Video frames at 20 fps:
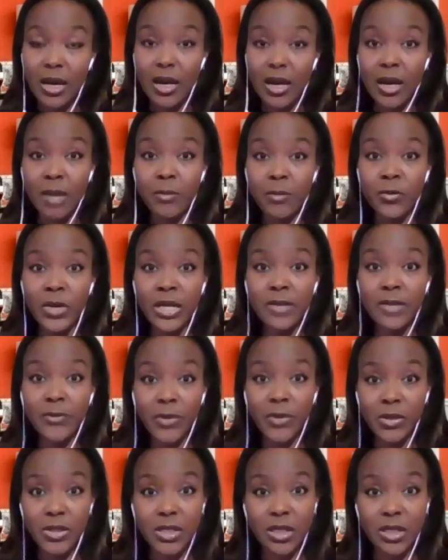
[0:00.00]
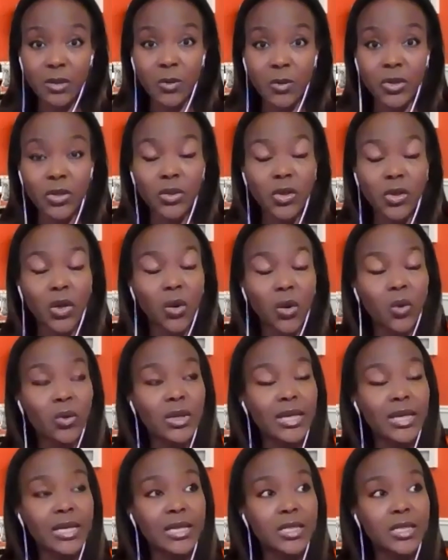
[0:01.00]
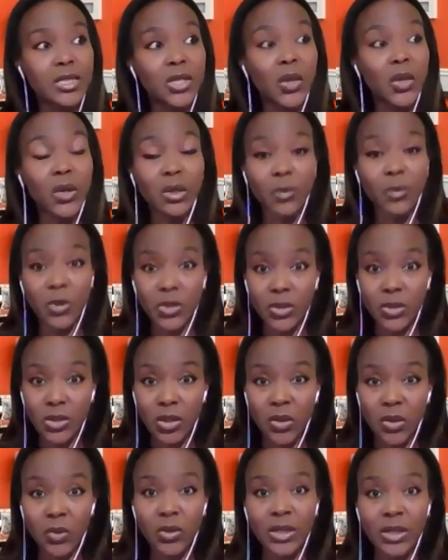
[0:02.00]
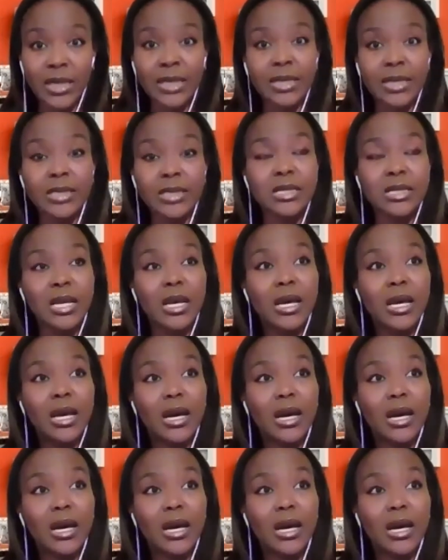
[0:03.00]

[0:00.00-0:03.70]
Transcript: Um, really focusing on what your goal is, knowing what your goal is,